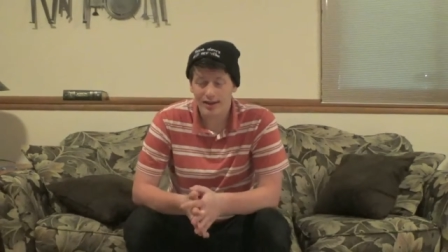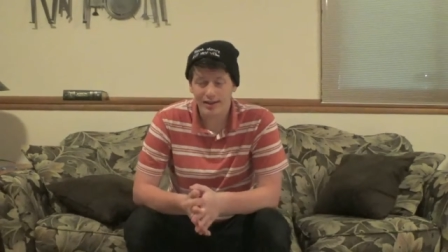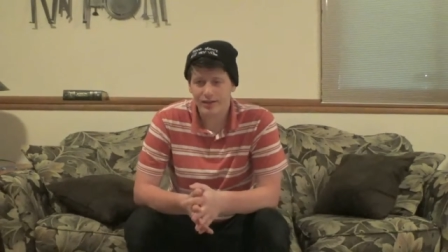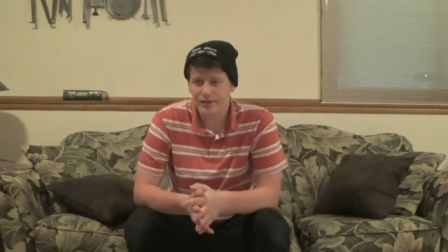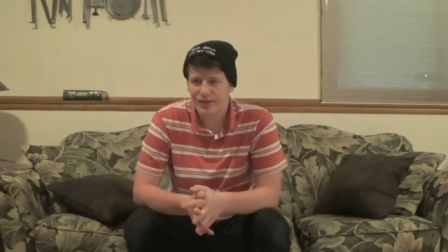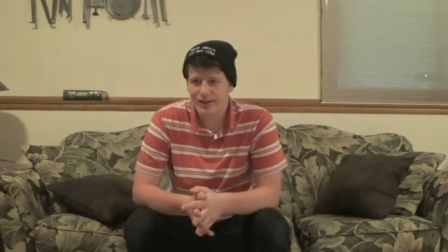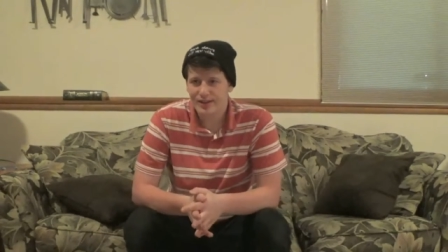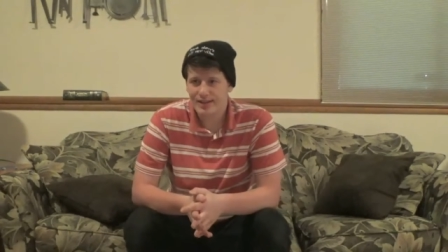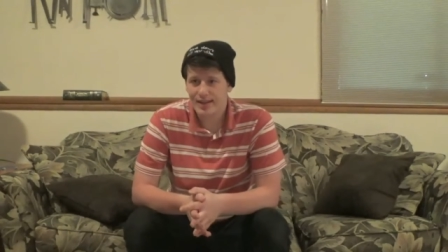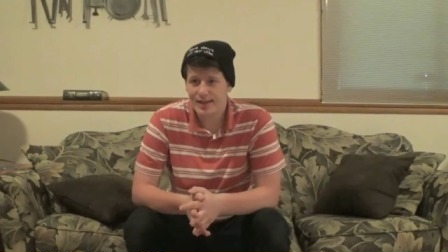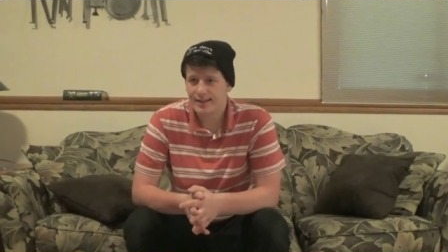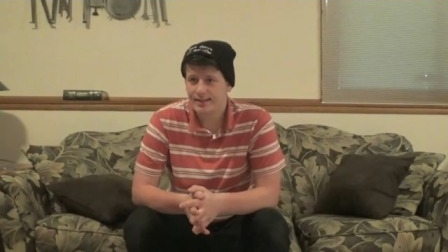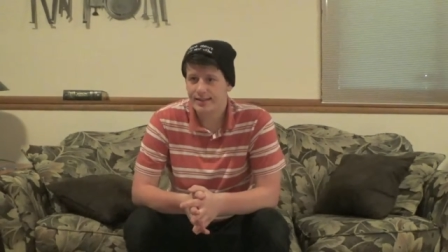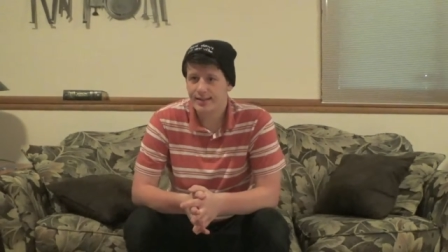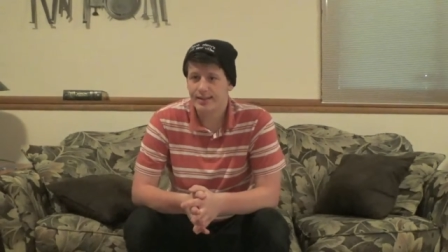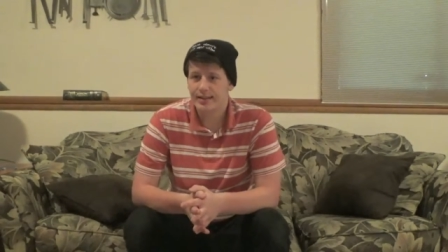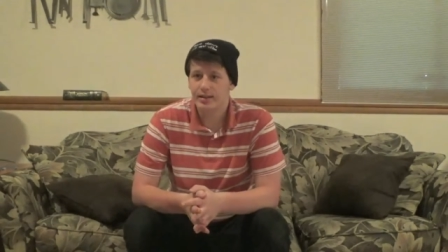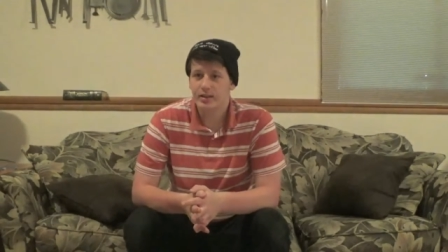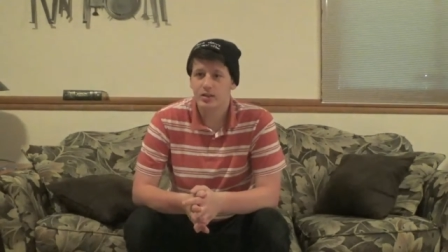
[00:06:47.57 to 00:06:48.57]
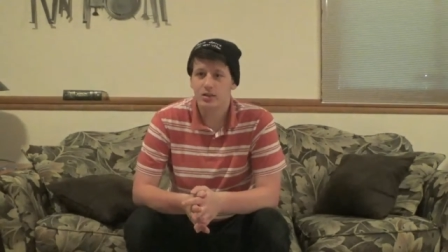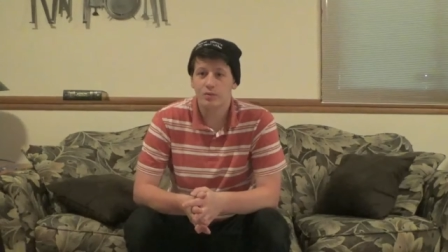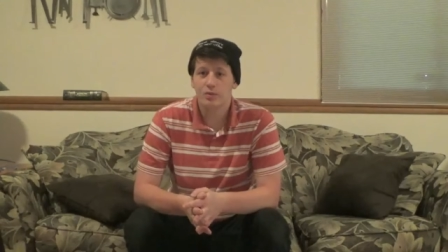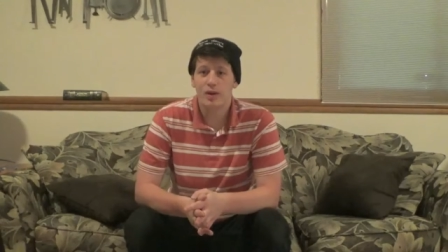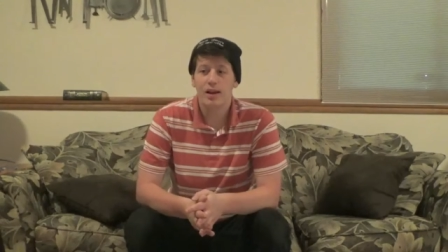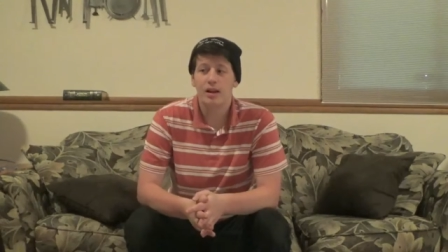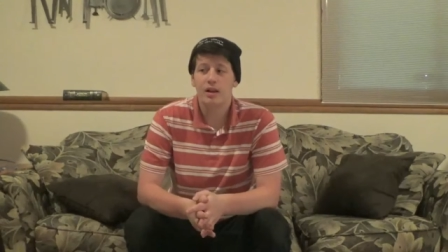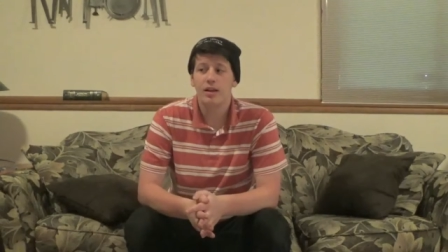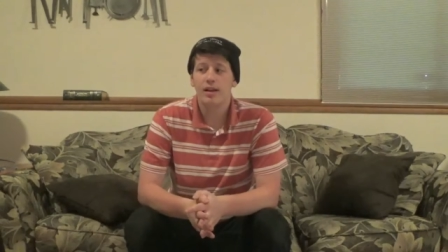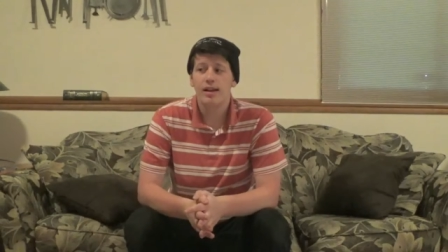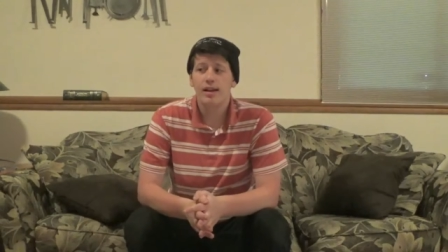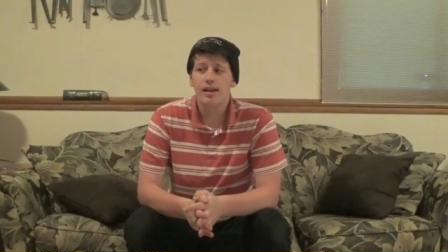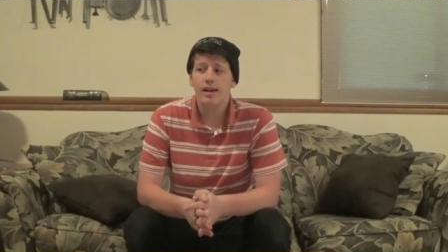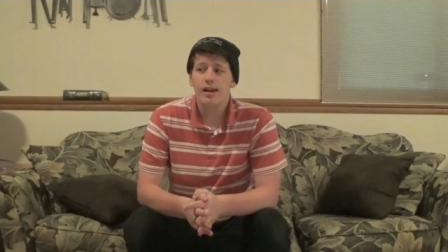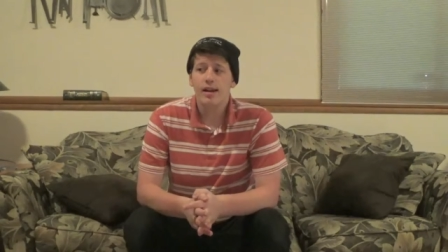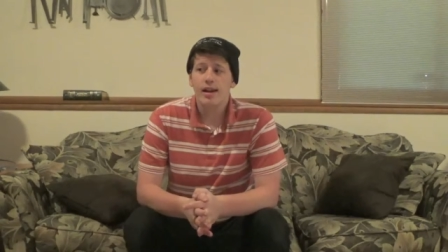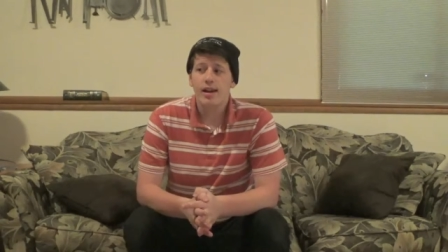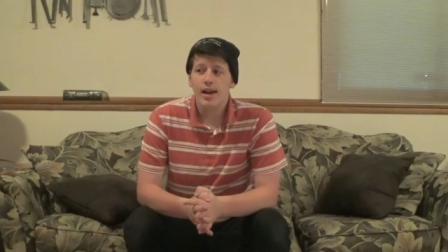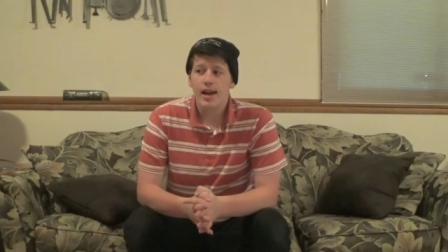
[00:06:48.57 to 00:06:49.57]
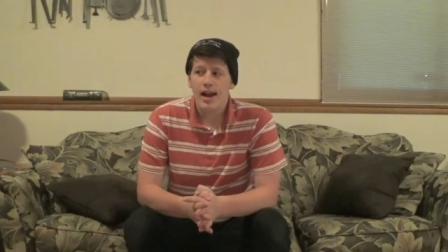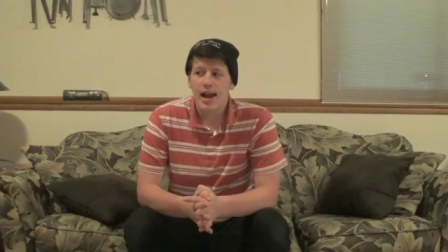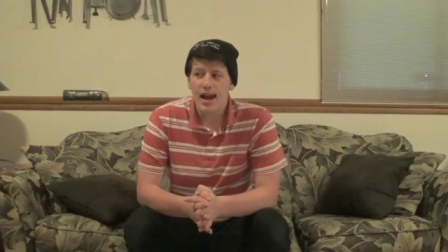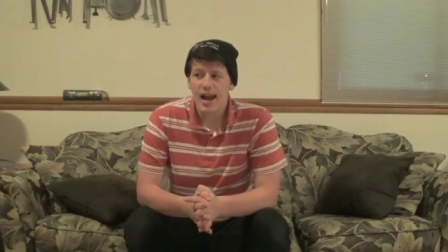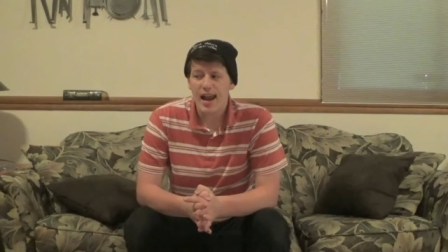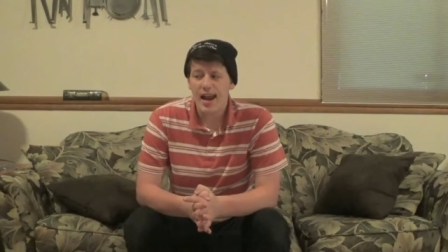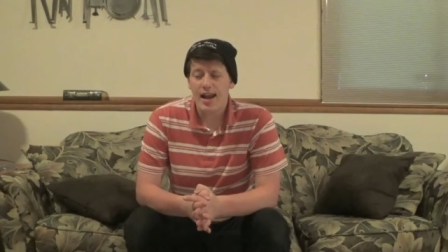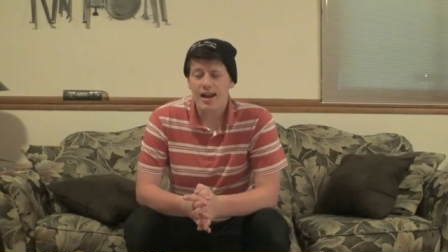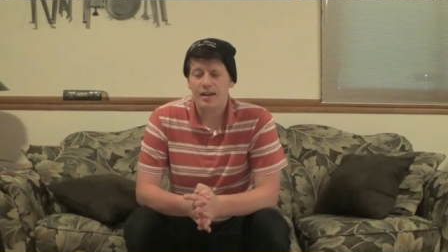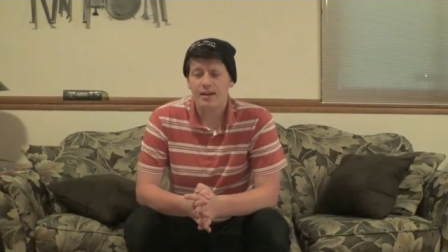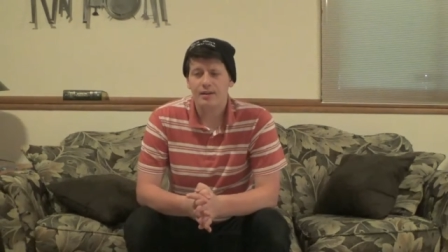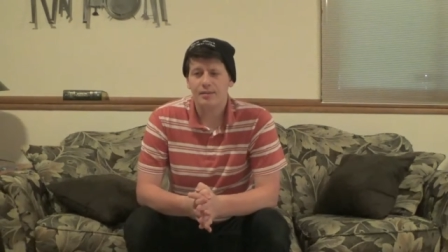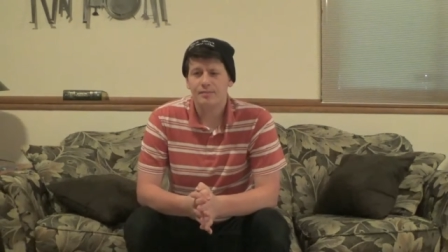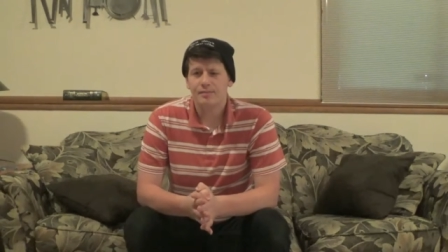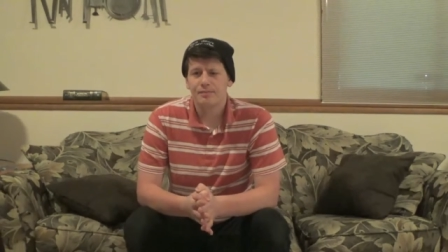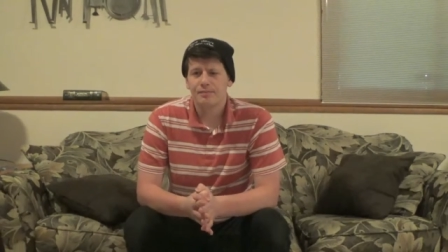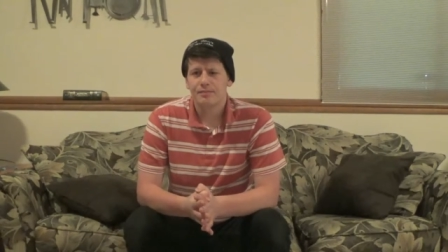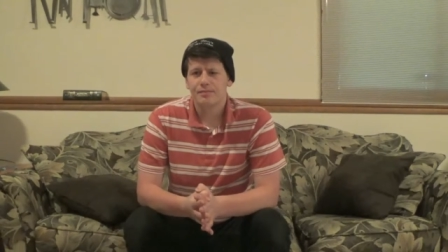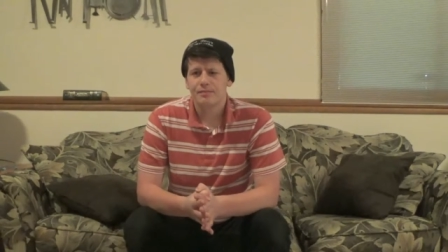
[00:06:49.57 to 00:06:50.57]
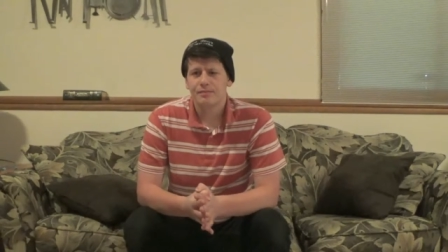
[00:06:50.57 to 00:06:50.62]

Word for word: He's fantastic in it as well. And